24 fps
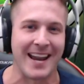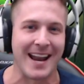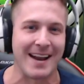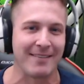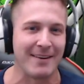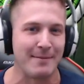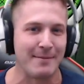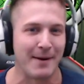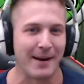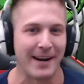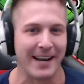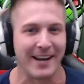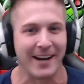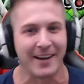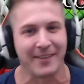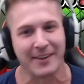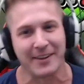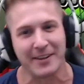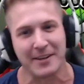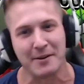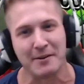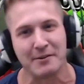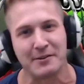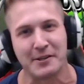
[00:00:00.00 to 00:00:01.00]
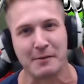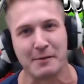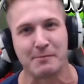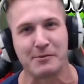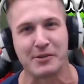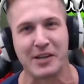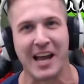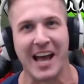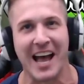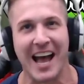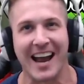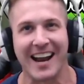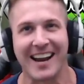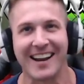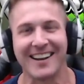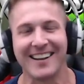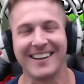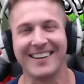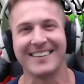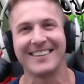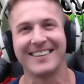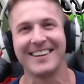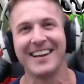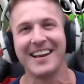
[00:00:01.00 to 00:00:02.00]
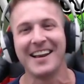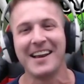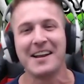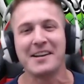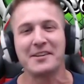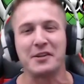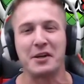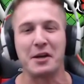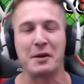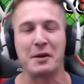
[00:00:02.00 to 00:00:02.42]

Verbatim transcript: everybody on the YouTube chat. Dude,